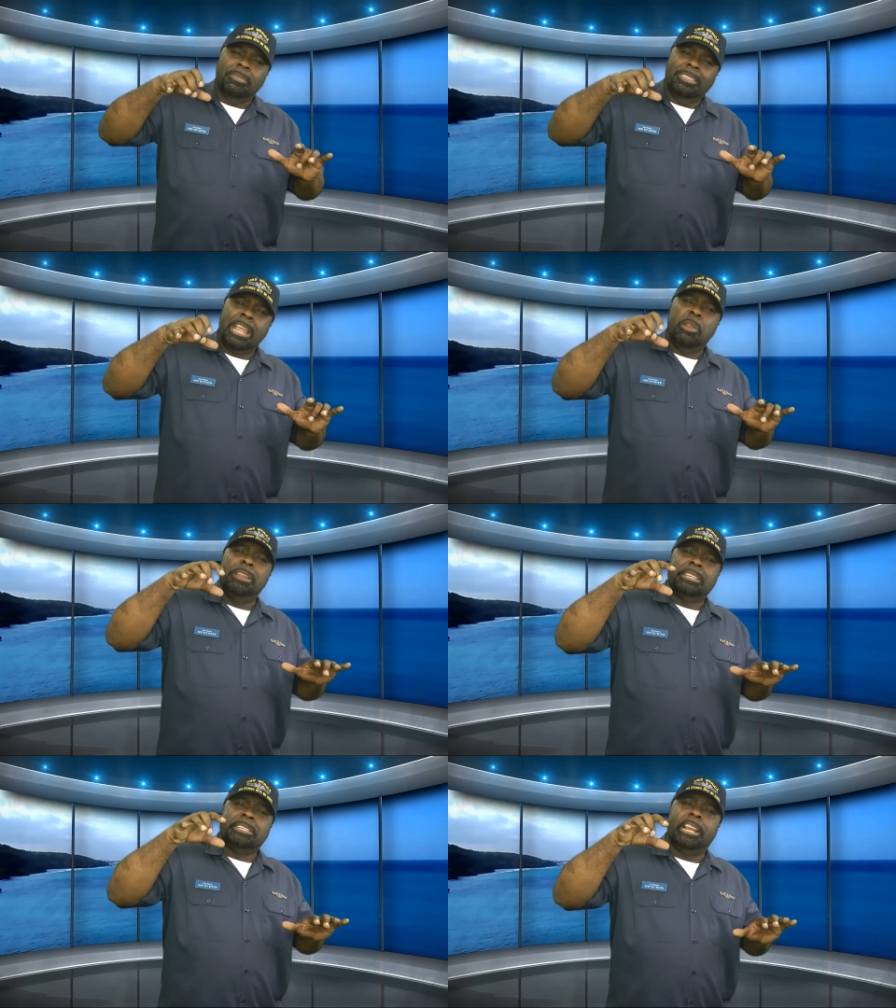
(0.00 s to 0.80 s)
they don't
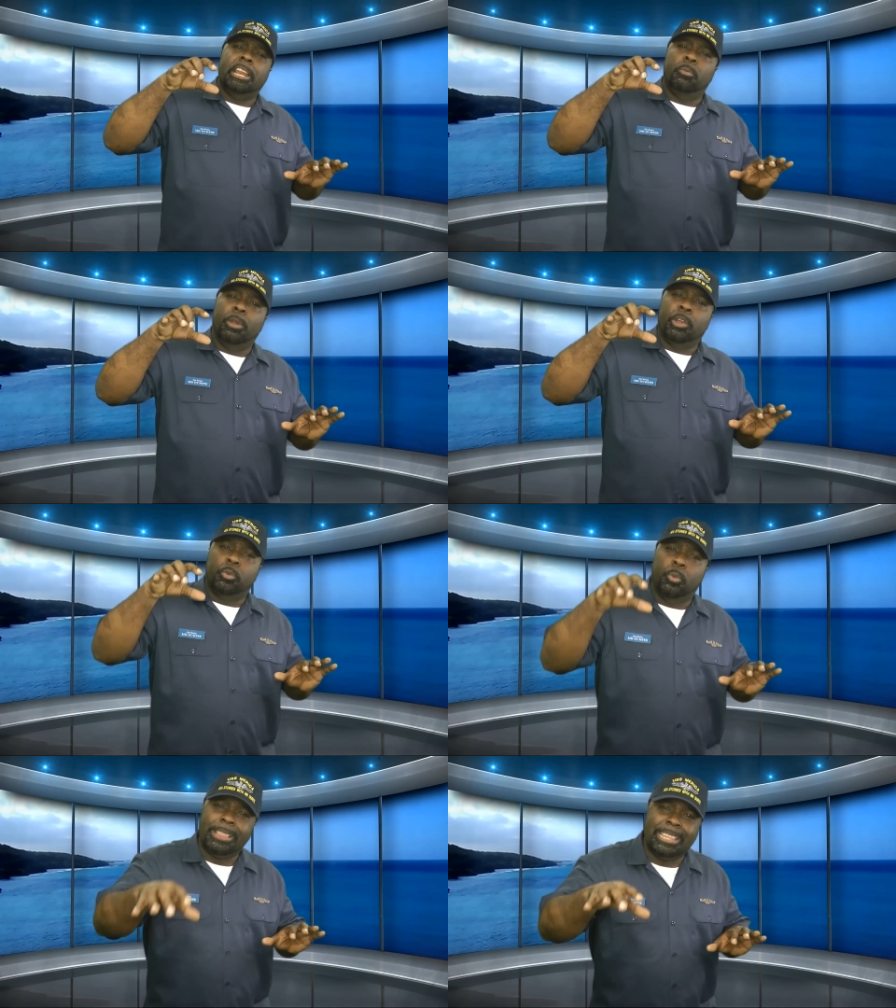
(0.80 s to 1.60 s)
necessarily
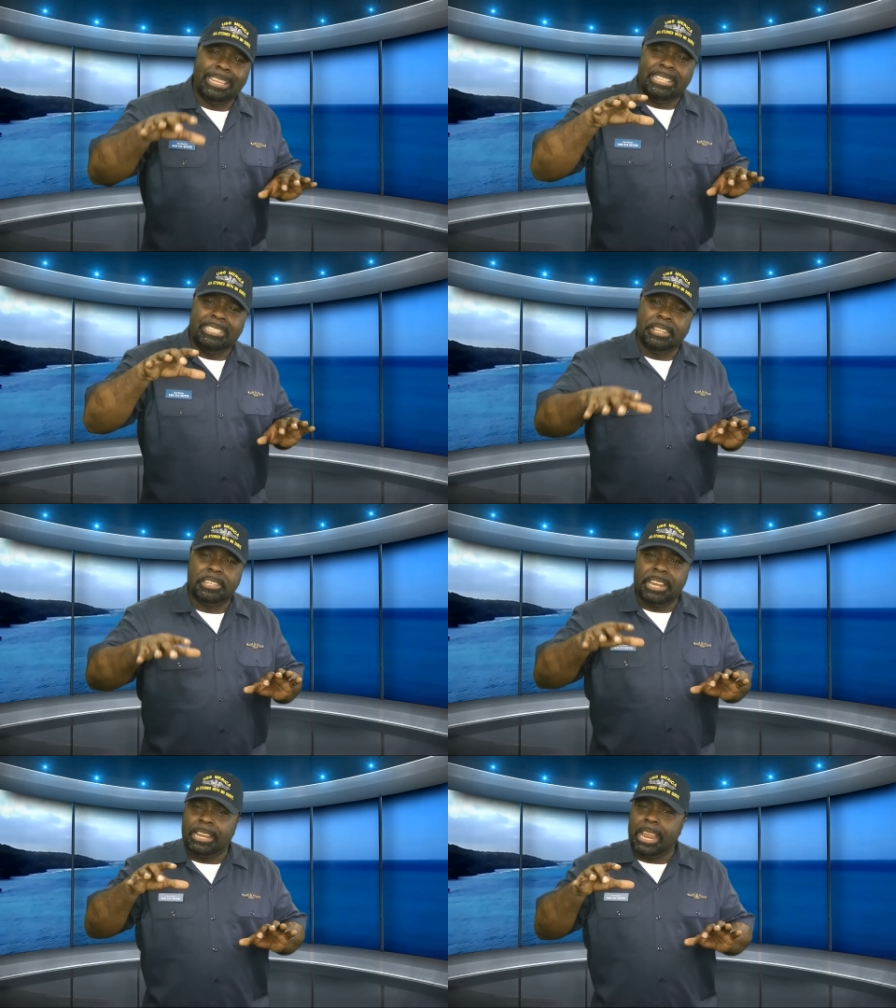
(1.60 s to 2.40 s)
regret the decision
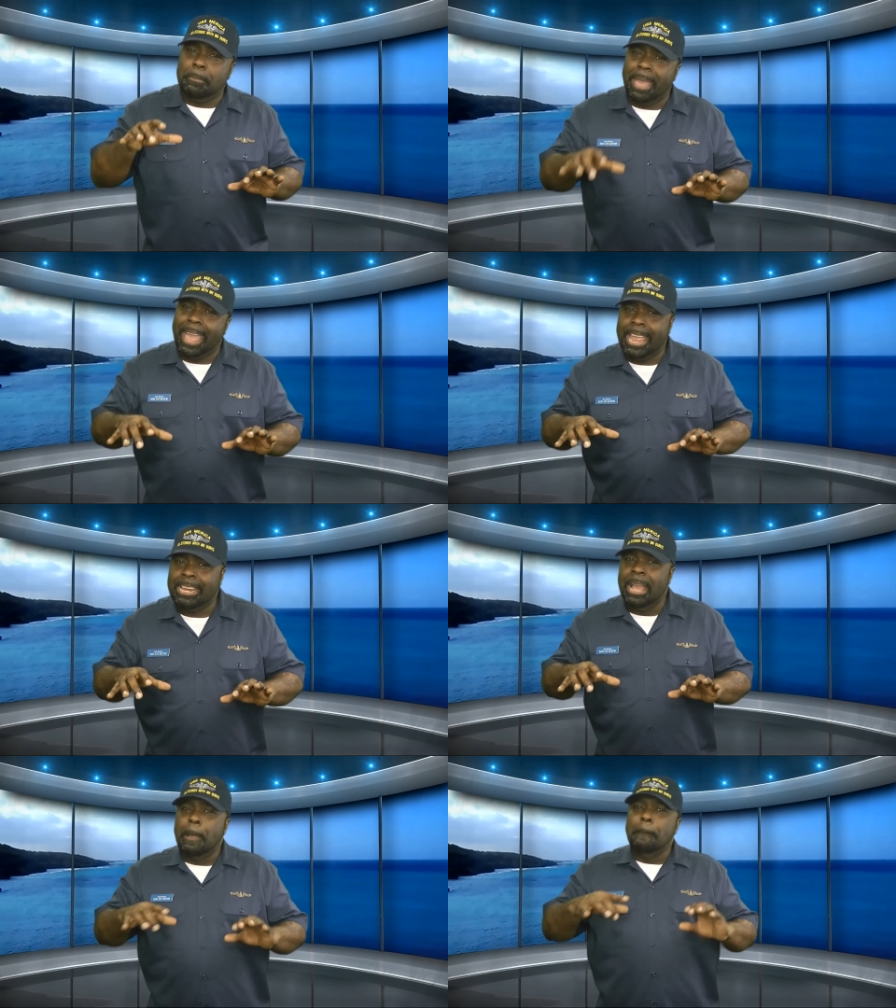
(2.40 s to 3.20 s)
that they made,
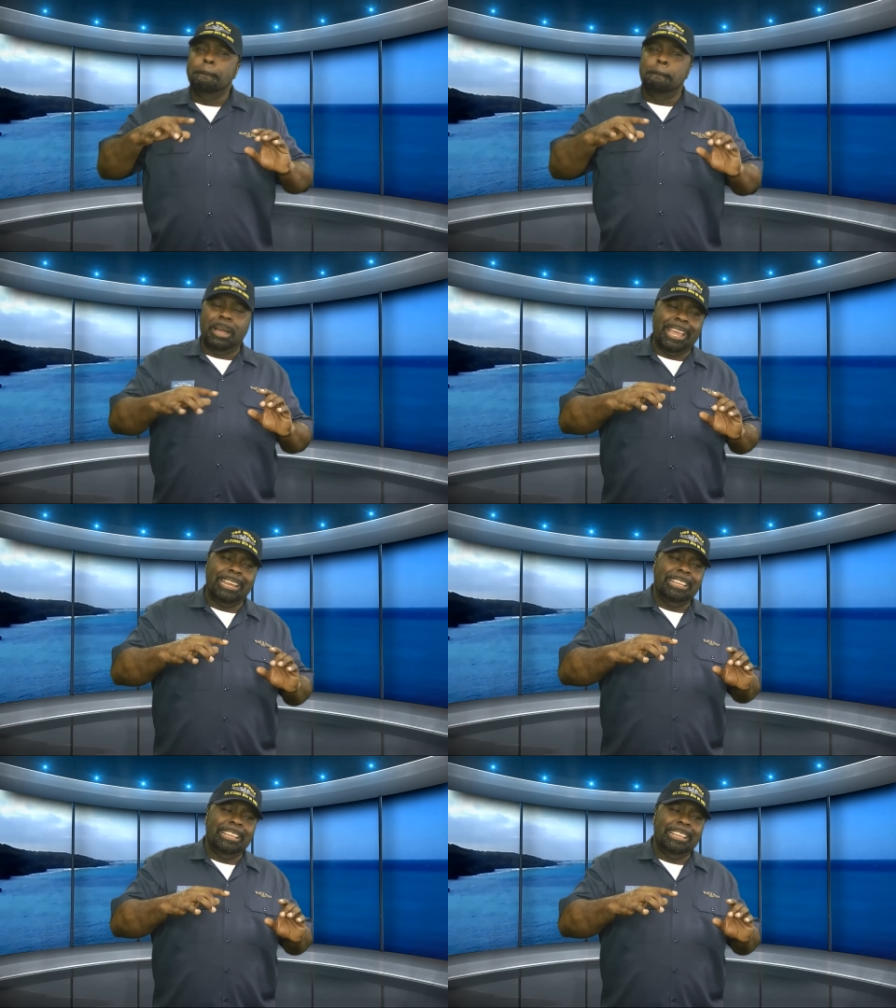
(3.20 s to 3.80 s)
but